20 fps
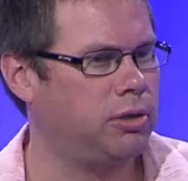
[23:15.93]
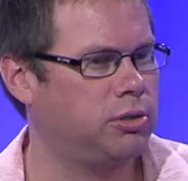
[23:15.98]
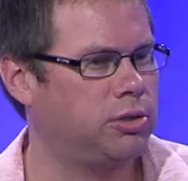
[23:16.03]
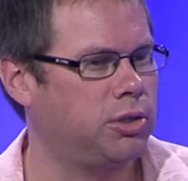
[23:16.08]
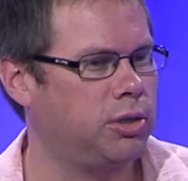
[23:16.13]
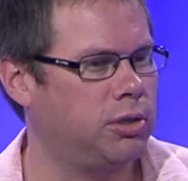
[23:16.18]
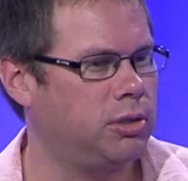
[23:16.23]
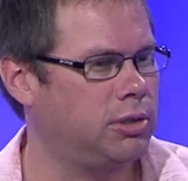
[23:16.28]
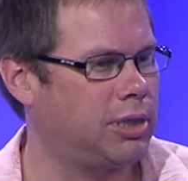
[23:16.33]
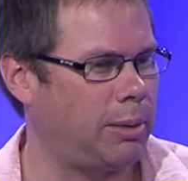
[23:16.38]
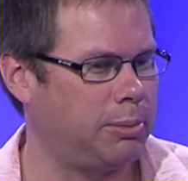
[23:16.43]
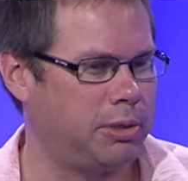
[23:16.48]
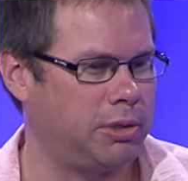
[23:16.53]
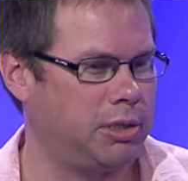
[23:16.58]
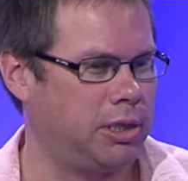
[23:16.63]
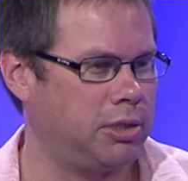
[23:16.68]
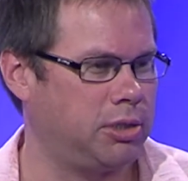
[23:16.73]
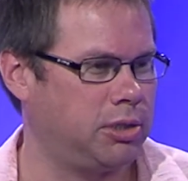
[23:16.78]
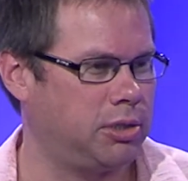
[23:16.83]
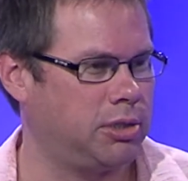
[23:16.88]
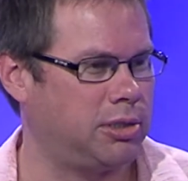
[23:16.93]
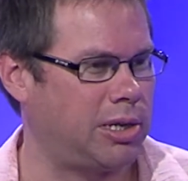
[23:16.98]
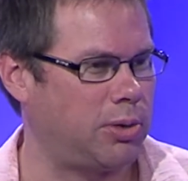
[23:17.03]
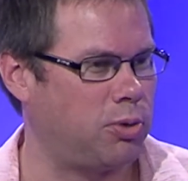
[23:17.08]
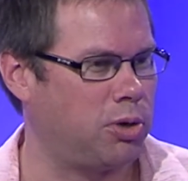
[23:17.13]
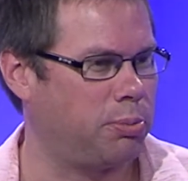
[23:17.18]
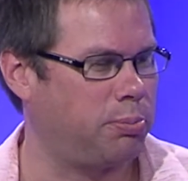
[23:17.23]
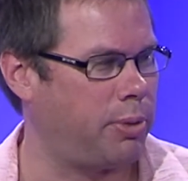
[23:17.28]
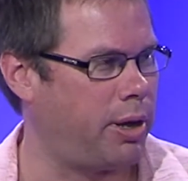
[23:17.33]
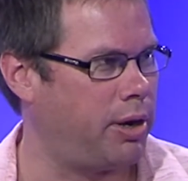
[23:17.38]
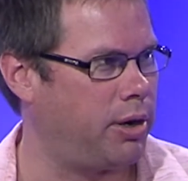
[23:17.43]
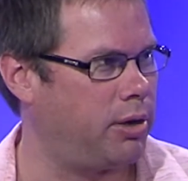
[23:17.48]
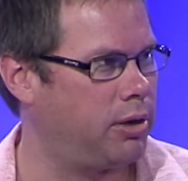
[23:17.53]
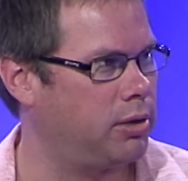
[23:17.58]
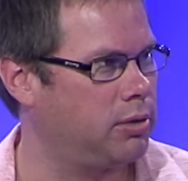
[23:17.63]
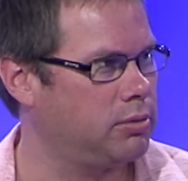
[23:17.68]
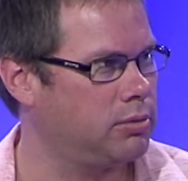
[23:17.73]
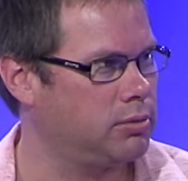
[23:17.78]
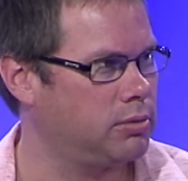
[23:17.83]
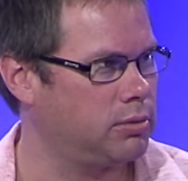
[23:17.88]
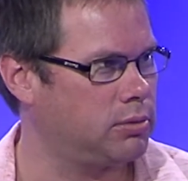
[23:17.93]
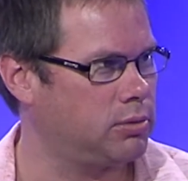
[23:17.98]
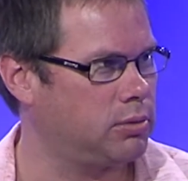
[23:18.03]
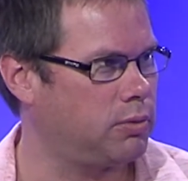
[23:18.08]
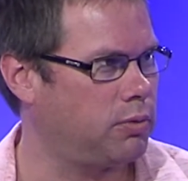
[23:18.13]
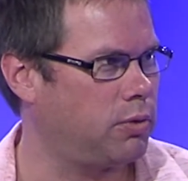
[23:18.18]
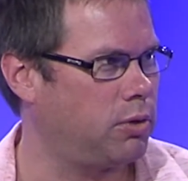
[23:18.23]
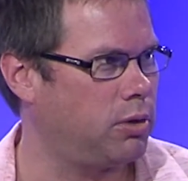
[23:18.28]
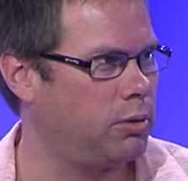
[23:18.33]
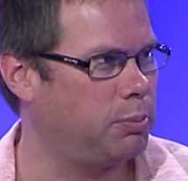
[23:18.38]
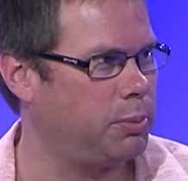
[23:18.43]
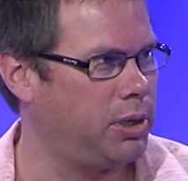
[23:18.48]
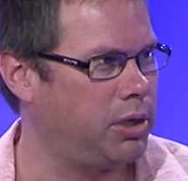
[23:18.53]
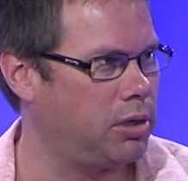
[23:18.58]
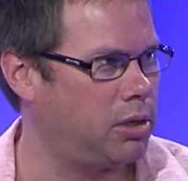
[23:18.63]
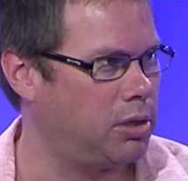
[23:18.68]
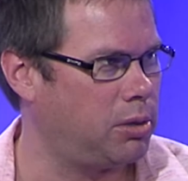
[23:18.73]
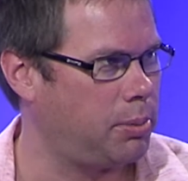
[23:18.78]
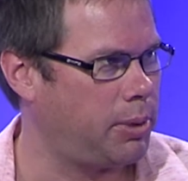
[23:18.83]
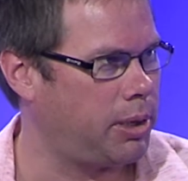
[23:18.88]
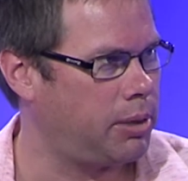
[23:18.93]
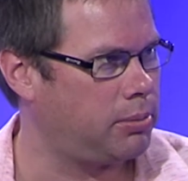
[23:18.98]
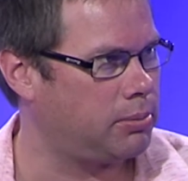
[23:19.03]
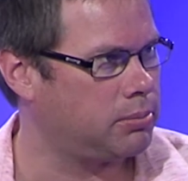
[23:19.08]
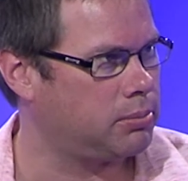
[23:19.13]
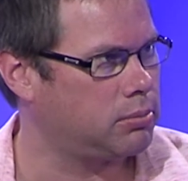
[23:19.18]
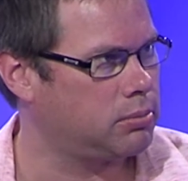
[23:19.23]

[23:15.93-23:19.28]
certain types of intentions that work better for being on the bed?